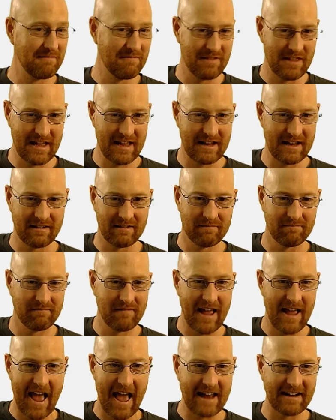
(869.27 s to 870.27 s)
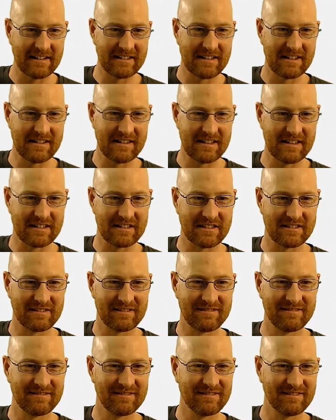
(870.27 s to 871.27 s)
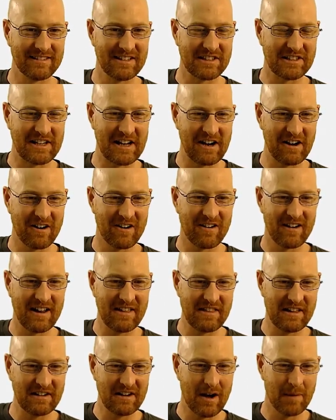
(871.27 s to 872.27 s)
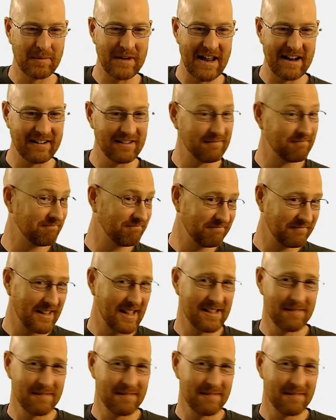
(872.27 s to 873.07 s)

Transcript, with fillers: then add it to this list here and then update it,